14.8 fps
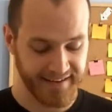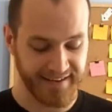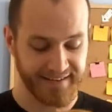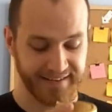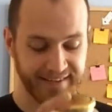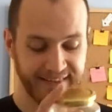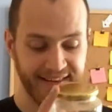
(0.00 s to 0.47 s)

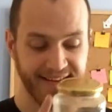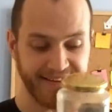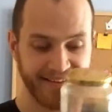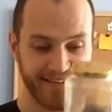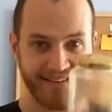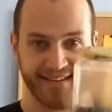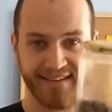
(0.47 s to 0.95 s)
And
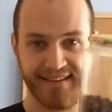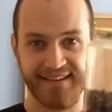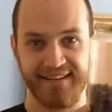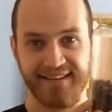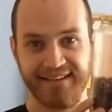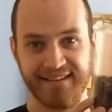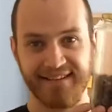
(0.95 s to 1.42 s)
this
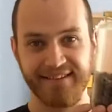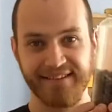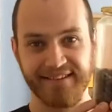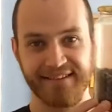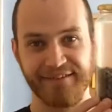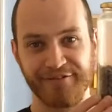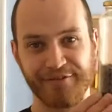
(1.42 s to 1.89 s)
this
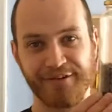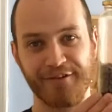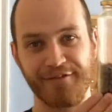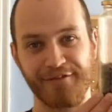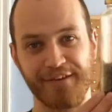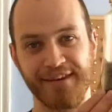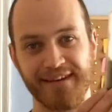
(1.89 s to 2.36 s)
is
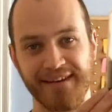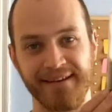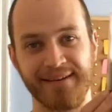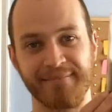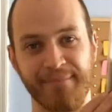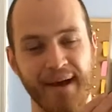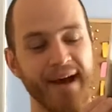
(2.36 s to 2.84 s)

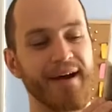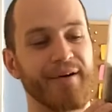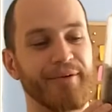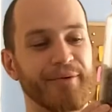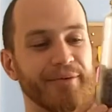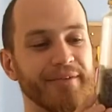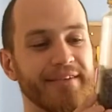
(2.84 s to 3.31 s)
fifteen
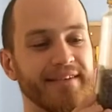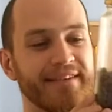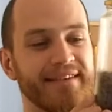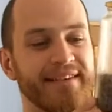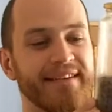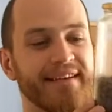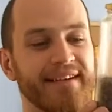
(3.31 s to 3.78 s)

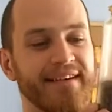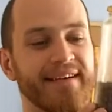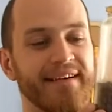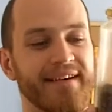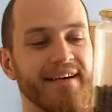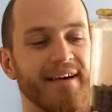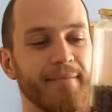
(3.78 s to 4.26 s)
pounds,
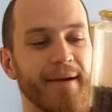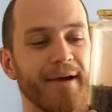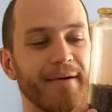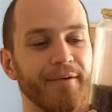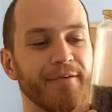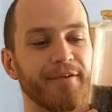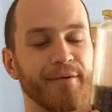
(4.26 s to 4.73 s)

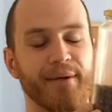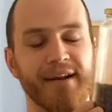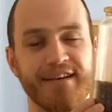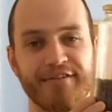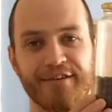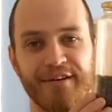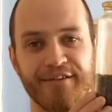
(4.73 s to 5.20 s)
about
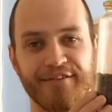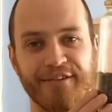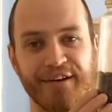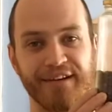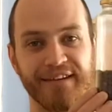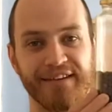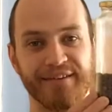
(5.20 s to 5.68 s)
twenty-five
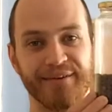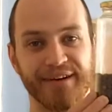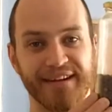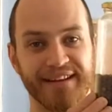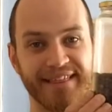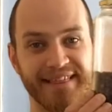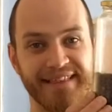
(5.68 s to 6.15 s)
dollars
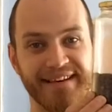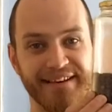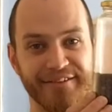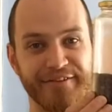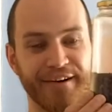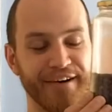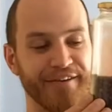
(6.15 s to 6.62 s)
worth
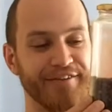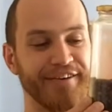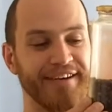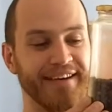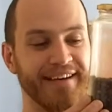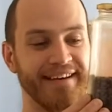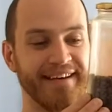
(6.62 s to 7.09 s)
of
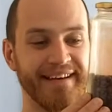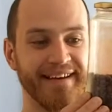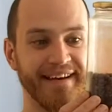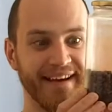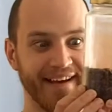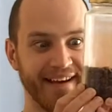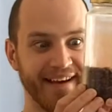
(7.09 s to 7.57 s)
coffee.
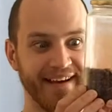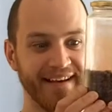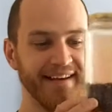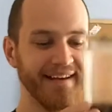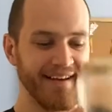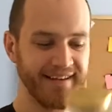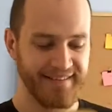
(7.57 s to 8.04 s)

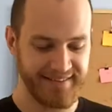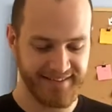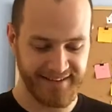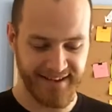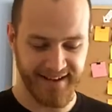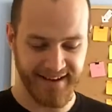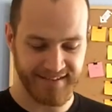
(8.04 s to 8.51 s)
And
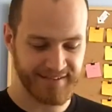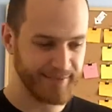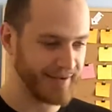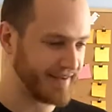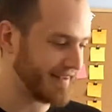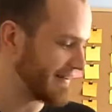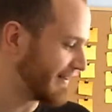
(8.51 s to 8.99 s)
he
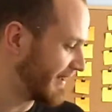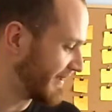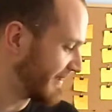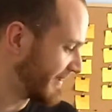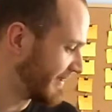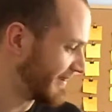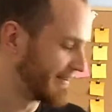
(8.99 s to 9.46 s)
asked me
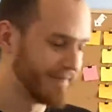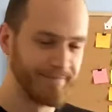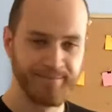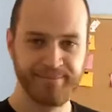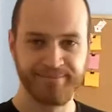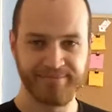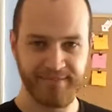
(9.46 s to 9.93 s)
like,
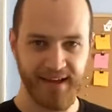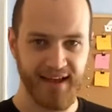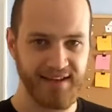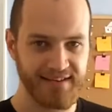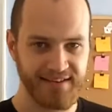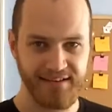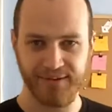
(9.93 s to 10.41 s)

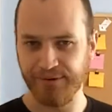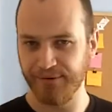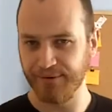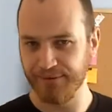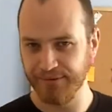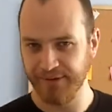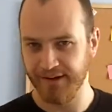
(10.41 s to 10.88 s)
"Hey, do
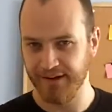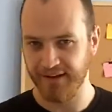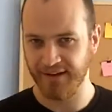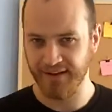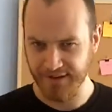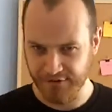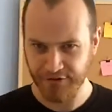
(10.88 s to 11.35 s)
you
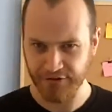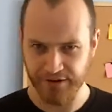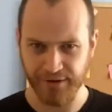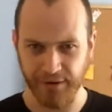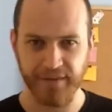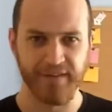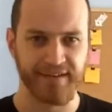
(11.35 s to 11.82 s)
uh, are you sure
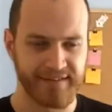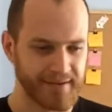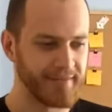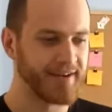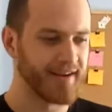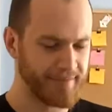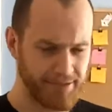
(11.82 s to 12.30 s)
you want this?"
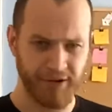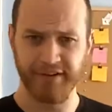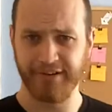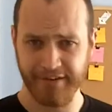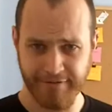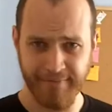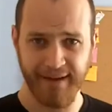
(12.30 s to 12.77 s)
I mean, I
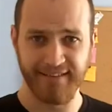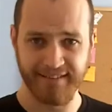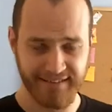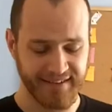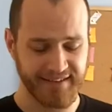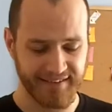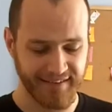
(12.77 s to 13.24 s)
probably should have
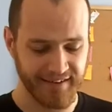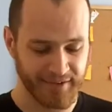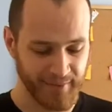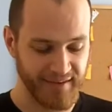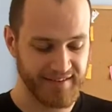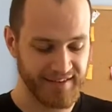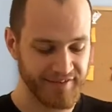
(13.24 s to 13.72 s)
mentioned it's so
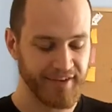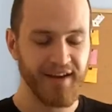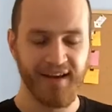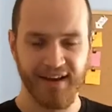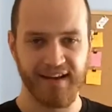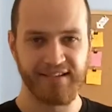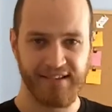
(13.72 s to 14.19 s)
expensive.
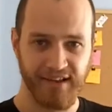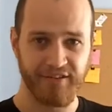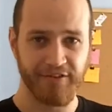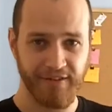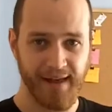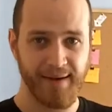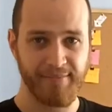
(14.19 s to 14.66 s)
And I was
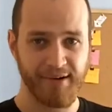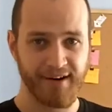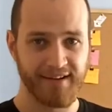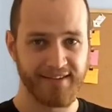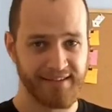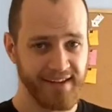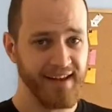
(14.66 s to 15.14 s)
like, "For that
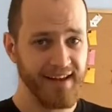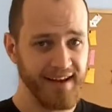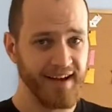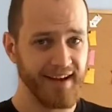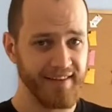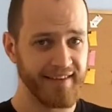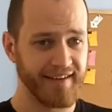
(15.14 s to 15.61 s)
price,
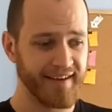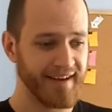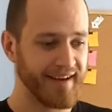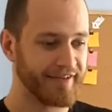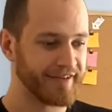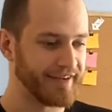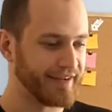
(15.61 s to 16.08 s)
I think I
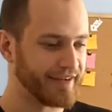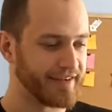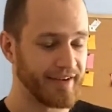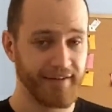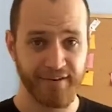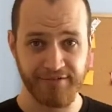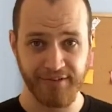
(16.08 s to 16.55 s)
have to."
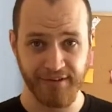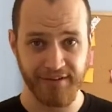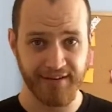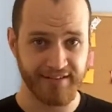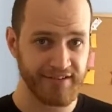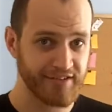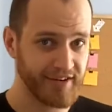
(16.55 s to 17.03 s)
So I've
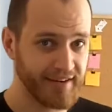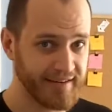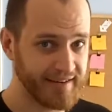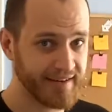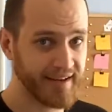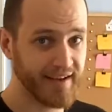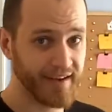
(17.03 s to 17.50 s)
not actually tried
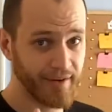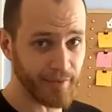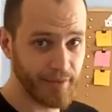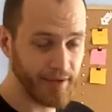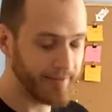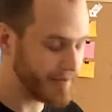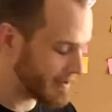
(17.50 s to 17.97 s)
any yet, and I
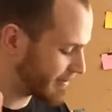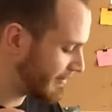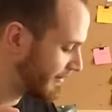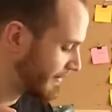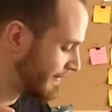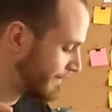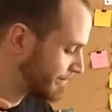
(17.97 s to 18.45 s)
will
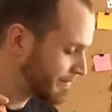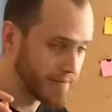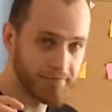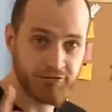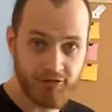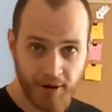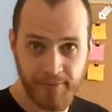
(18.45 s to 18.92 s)
be
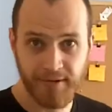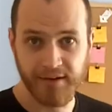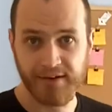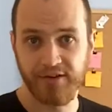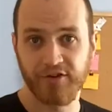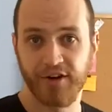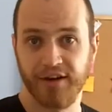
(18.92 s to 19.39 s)

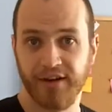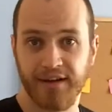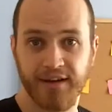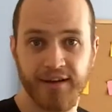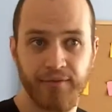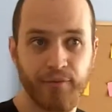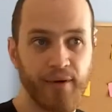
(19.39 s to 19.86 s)
properly
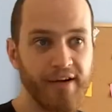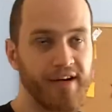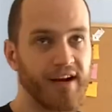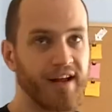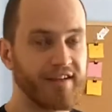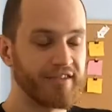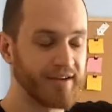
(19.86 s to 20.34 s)
trying it
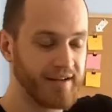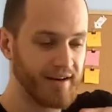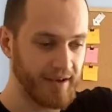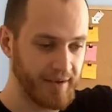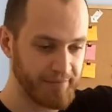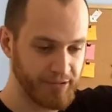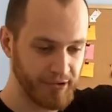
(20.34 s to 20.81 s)
where I'll actually
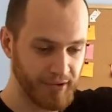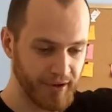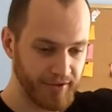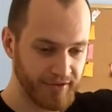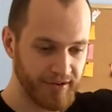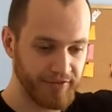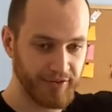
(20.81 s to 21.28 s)
like brew a
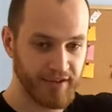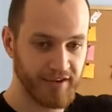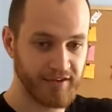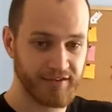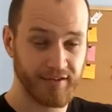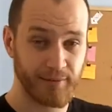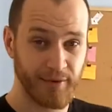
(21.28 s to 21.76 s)
load of different
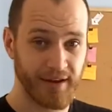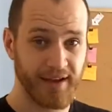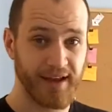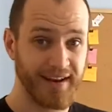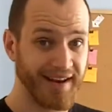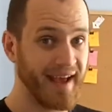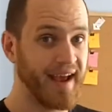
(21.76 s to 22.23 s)
things when
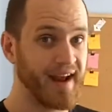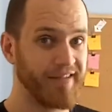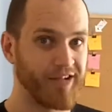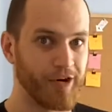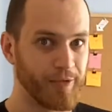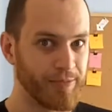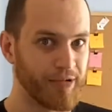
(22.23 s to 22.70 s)
I get an
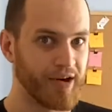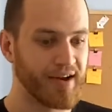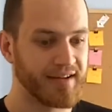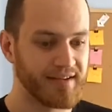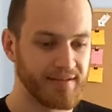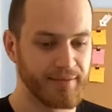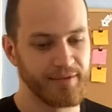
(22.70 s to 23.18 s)

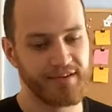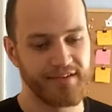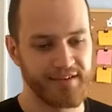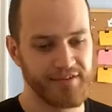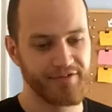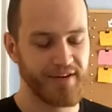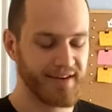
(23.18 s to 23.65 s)
AeroPress, which
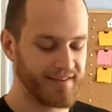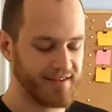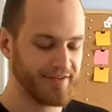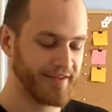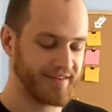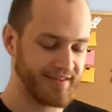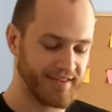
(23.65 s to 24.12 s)
is a
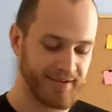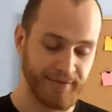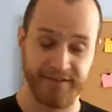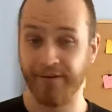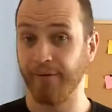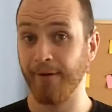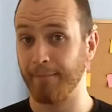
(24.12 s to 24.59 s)
fancy, fancy thing
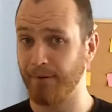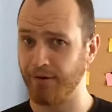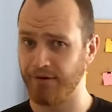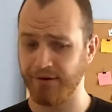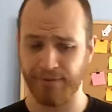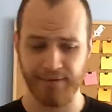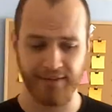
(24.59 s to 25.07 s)
which I won't
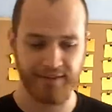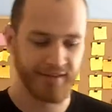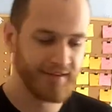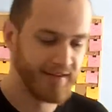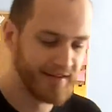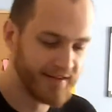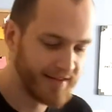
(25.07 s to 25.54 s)
bore you with.
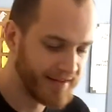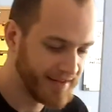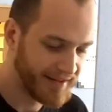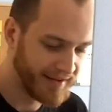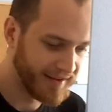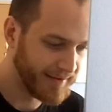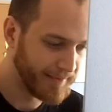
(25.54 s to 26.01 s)

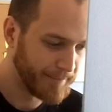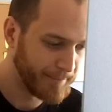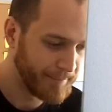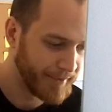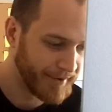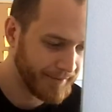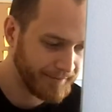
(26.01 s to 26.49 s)

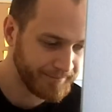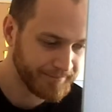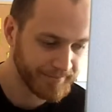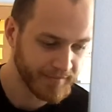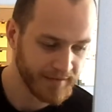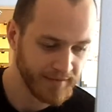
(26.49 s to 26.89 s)
Um, but